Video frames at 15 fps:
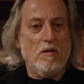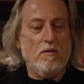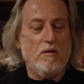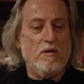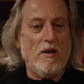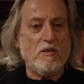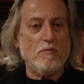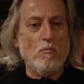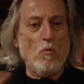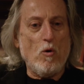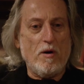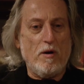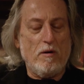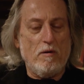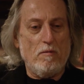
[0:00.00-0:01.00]
The next
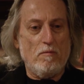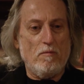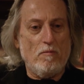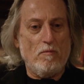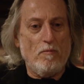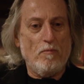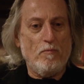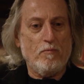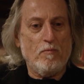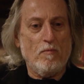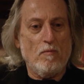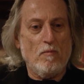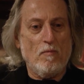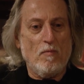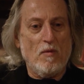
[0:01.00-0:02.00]
morning,
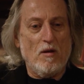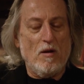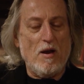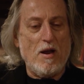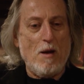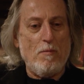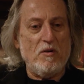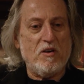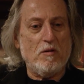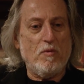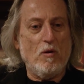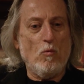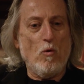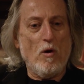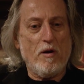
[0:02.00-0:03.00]
I happened to be
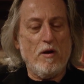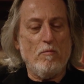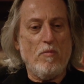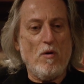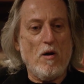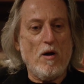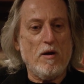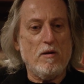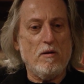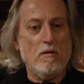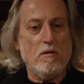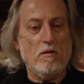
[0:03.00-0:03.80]
walking by